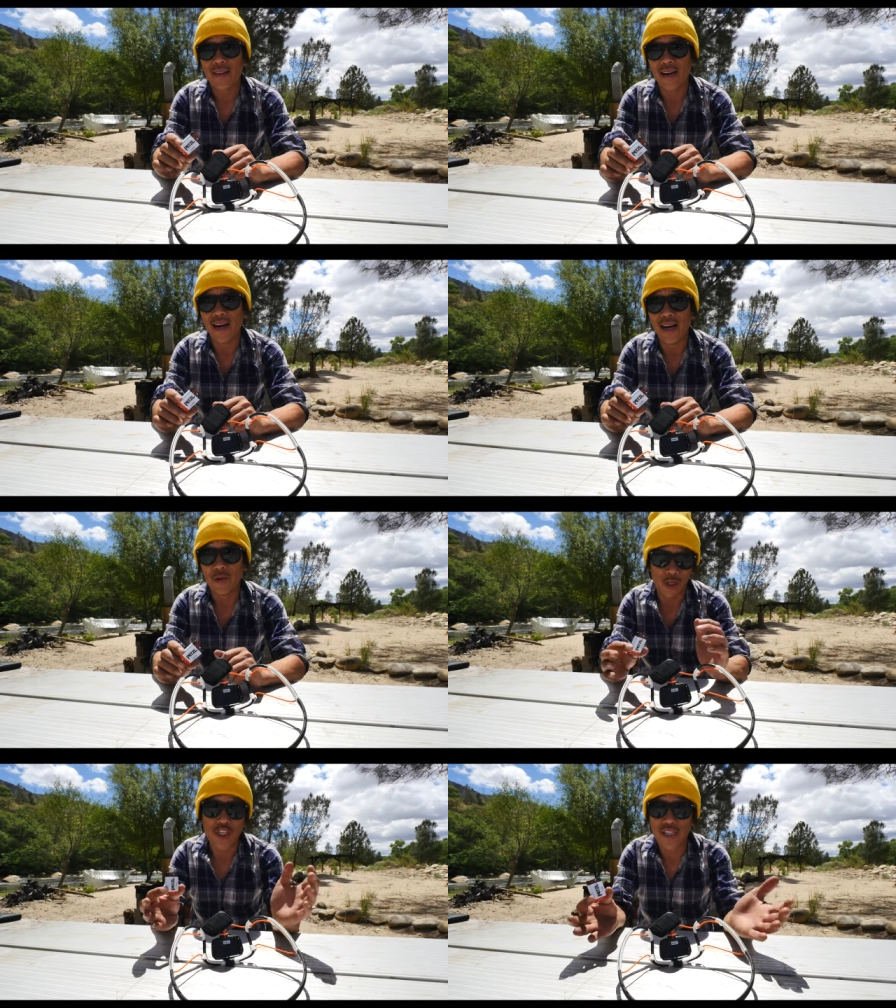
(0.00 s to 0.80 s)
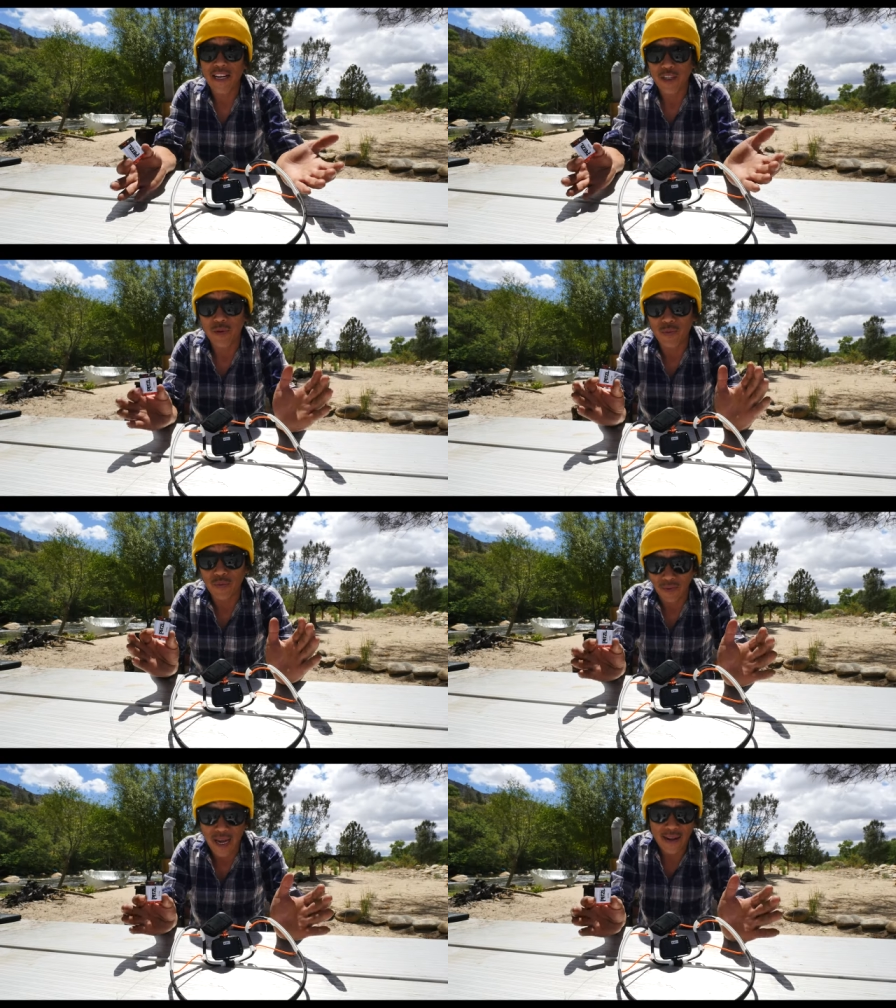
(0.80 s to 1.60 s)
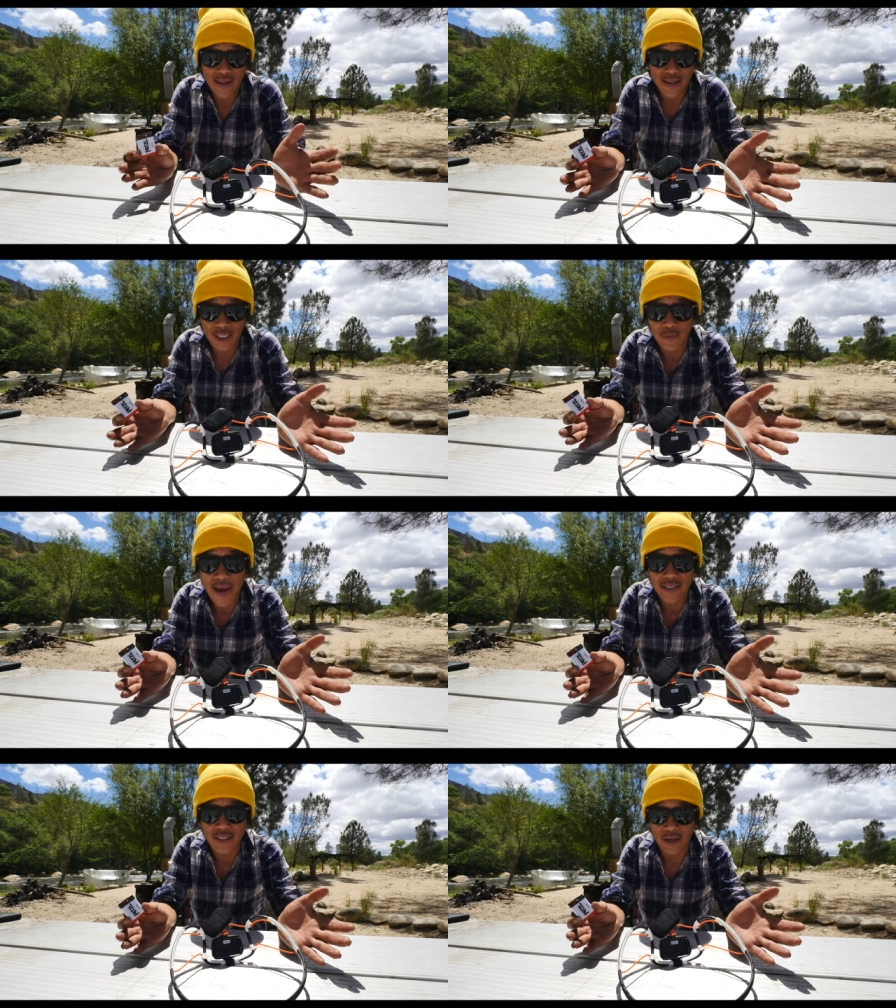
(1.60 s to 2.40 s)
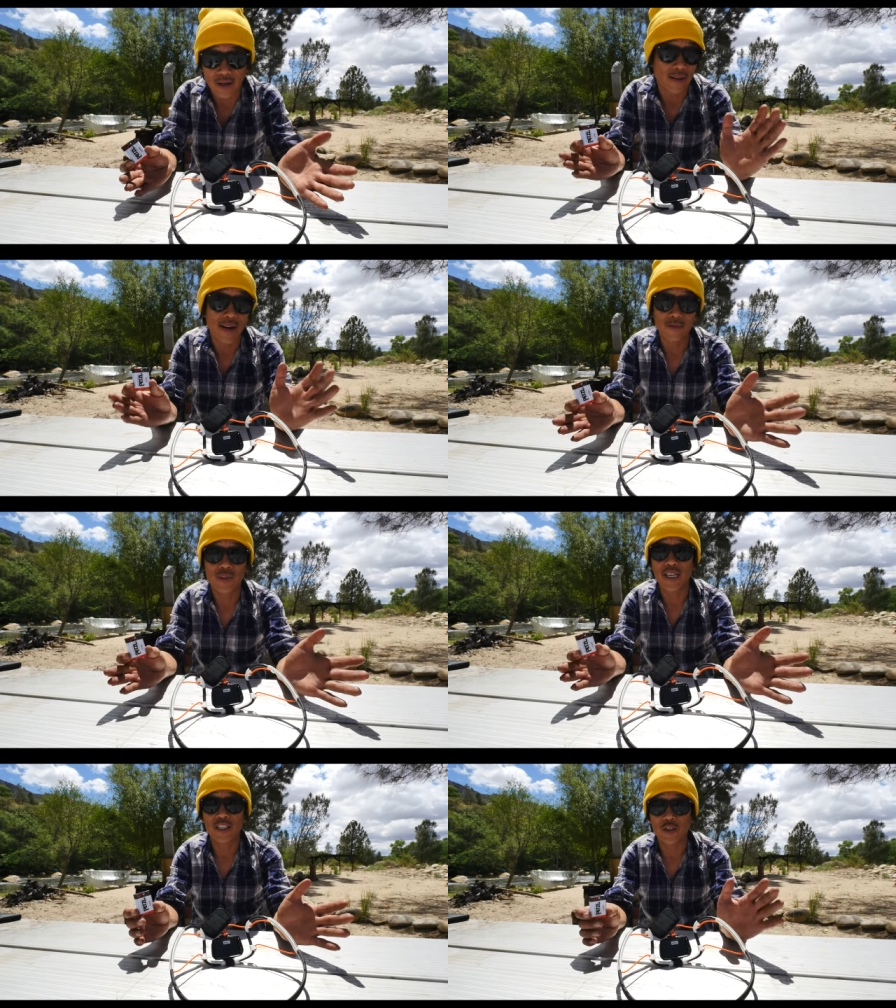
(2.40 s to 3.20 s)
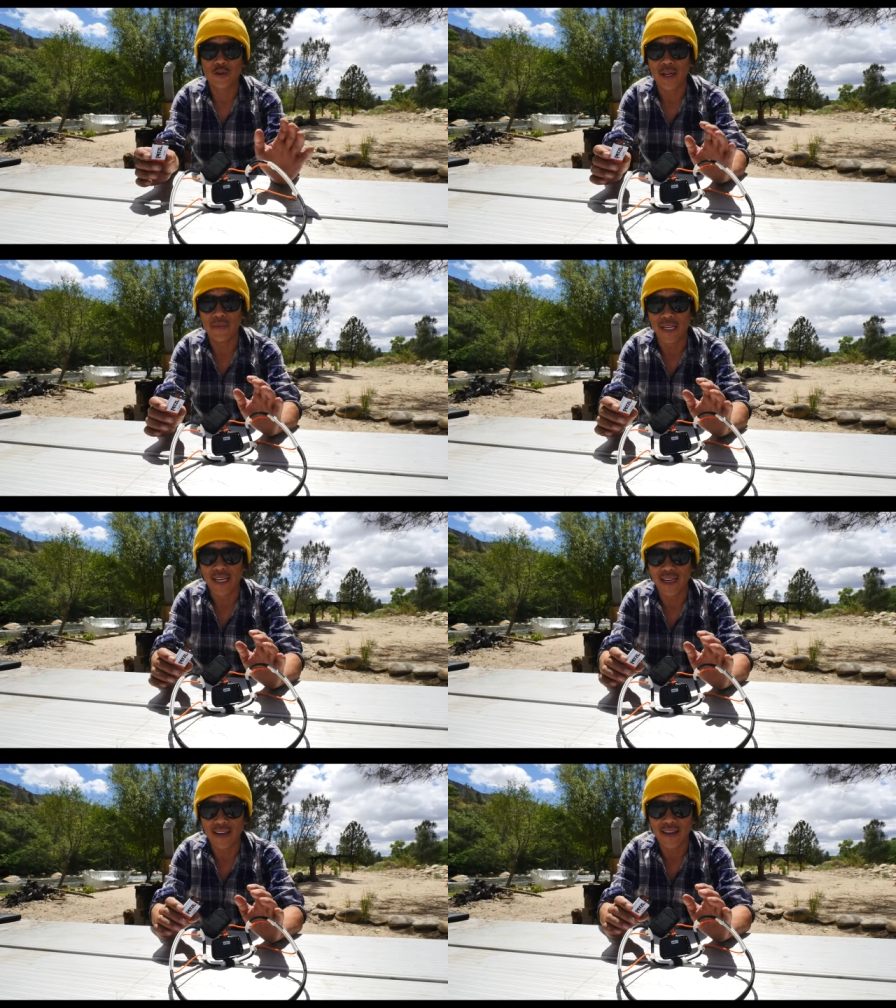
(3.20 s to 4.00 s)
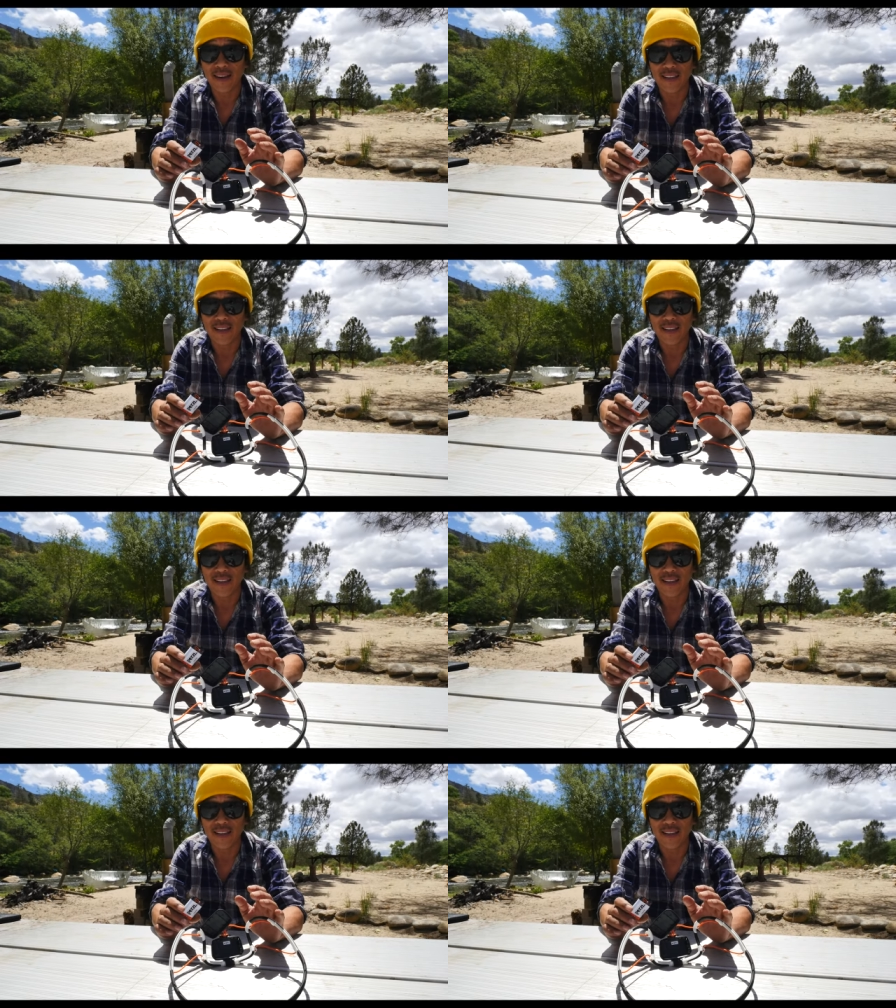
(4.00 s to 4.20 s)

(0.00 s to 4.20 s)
uh, which is actually, and the specs are extremely,